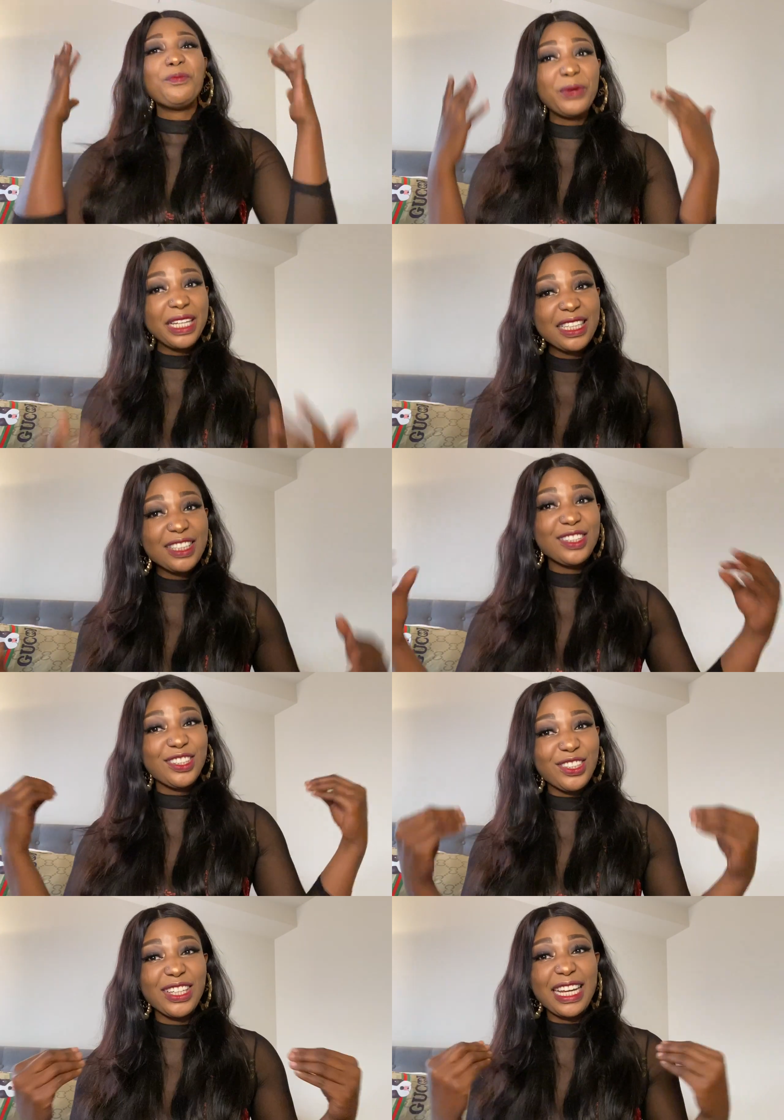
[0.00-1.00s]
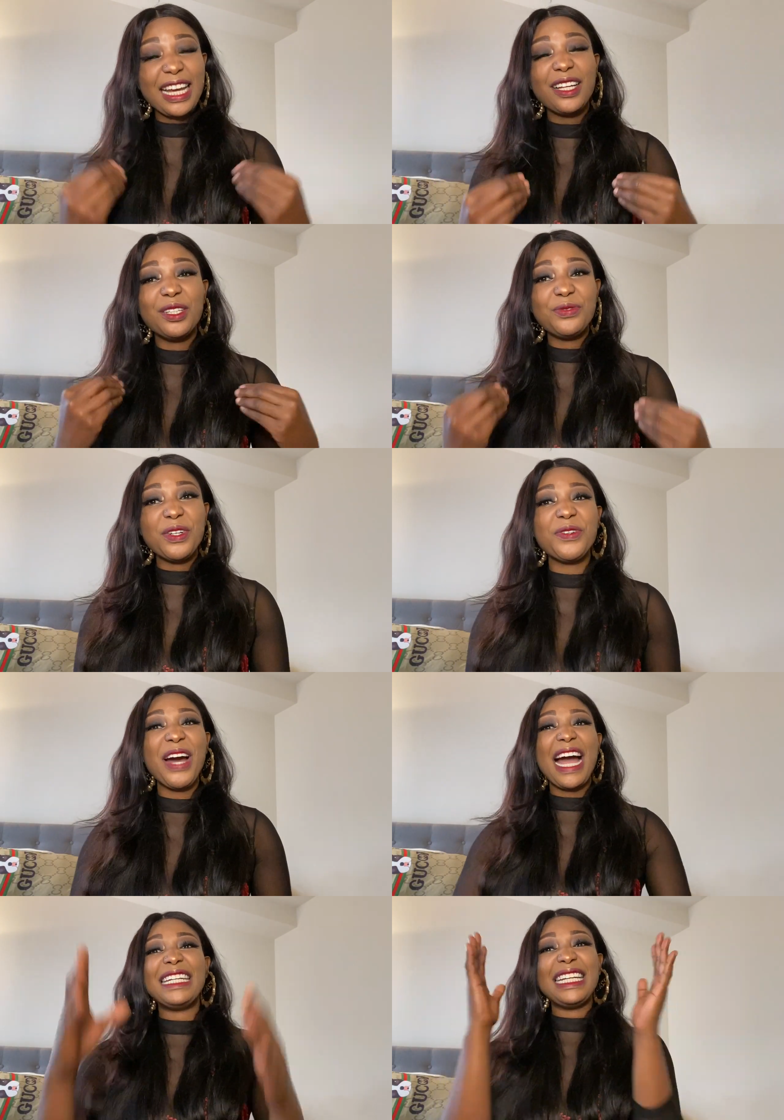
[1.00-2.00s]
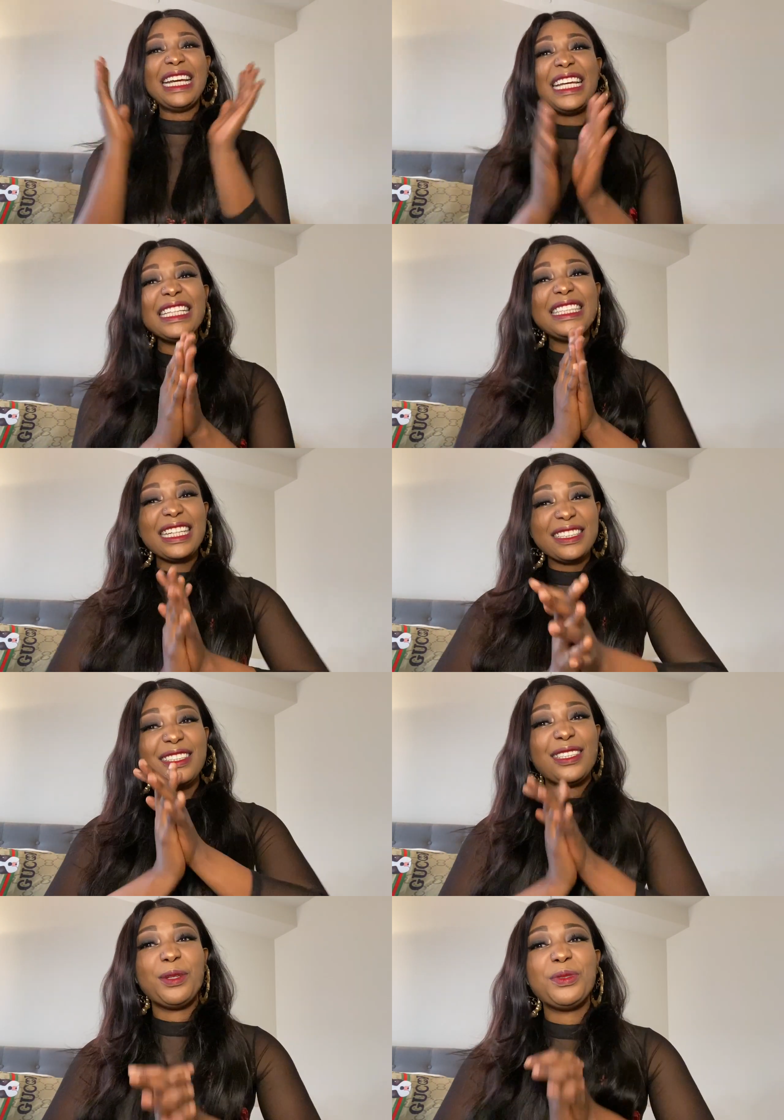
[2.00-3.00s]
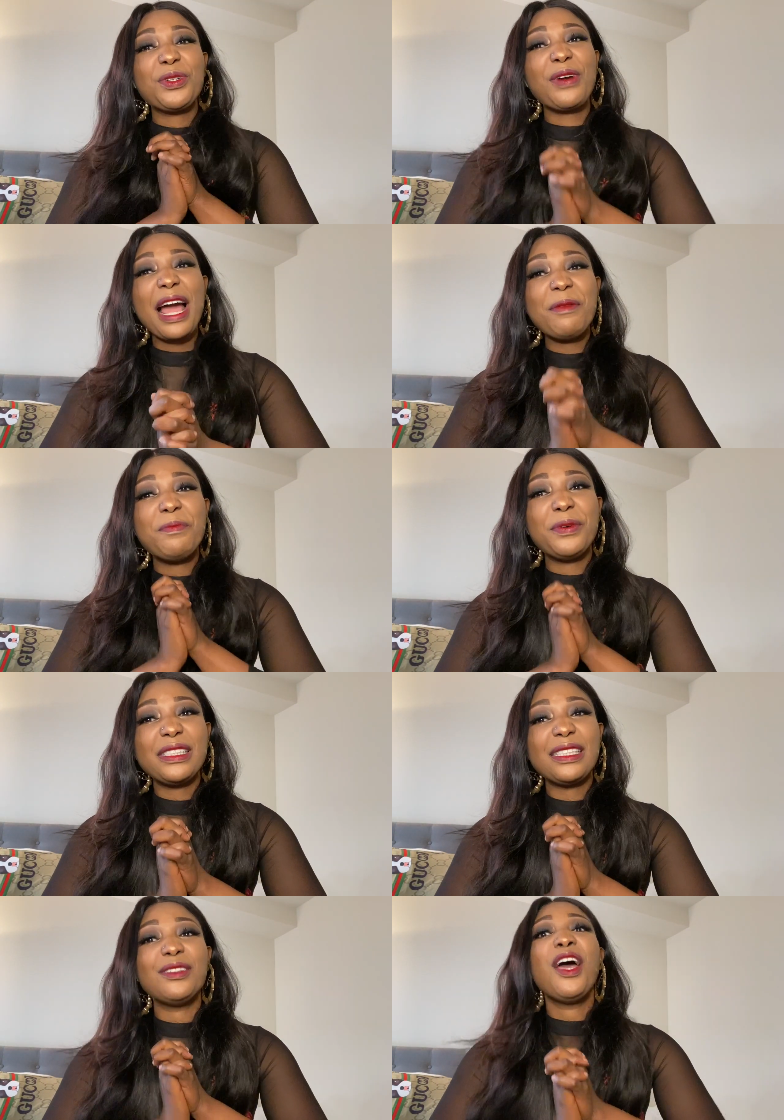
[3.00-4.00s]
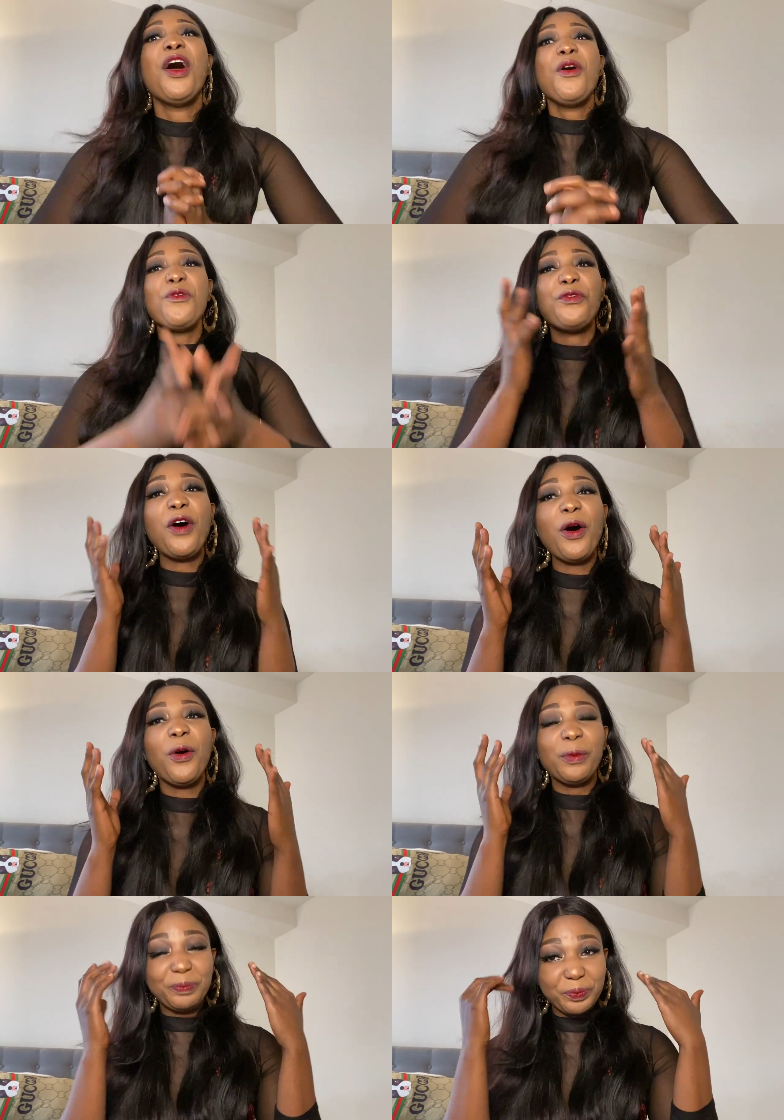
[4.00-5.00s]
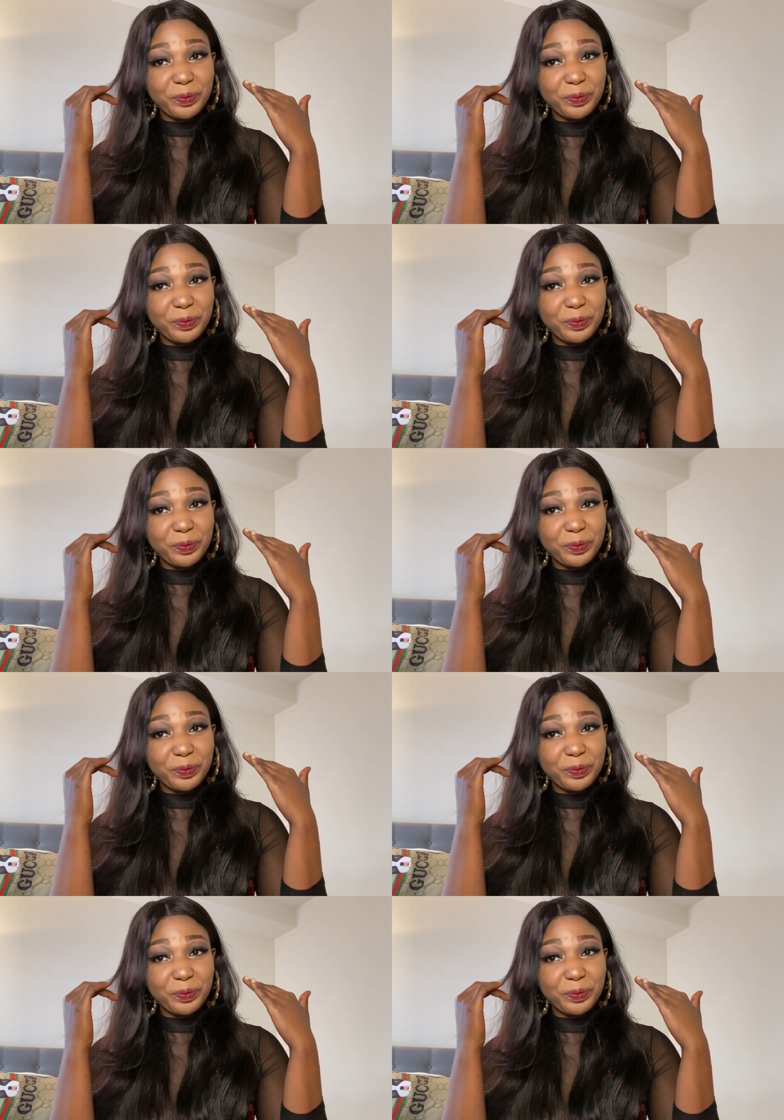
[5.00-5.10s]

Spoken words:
Please do your girl a favor and hit the subscribe button for,